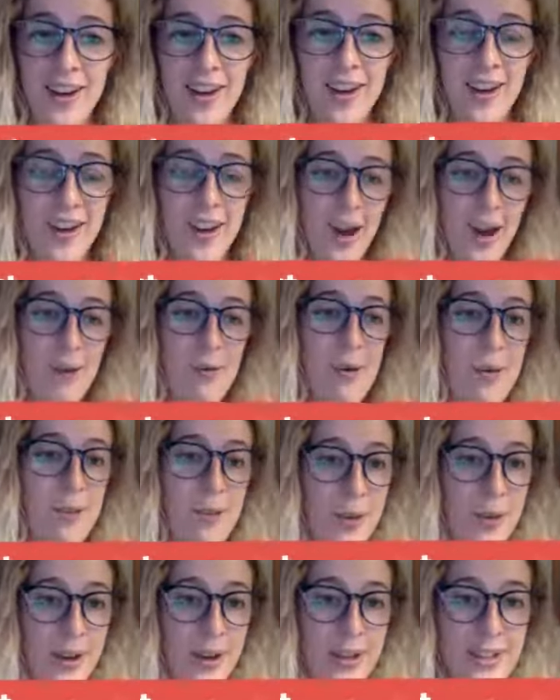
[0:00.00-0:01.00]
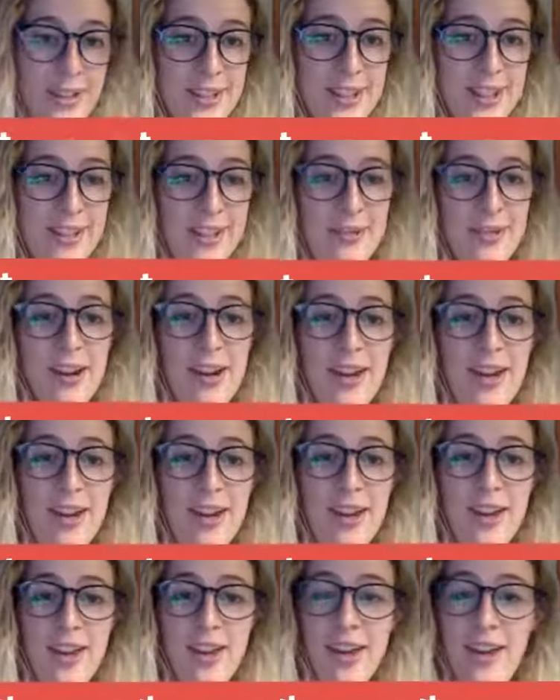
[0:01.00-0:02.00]
At one point when
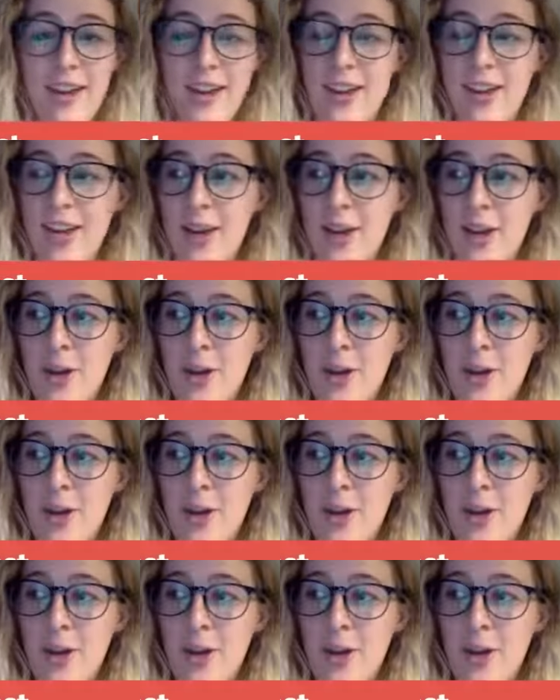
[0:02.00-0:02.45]
I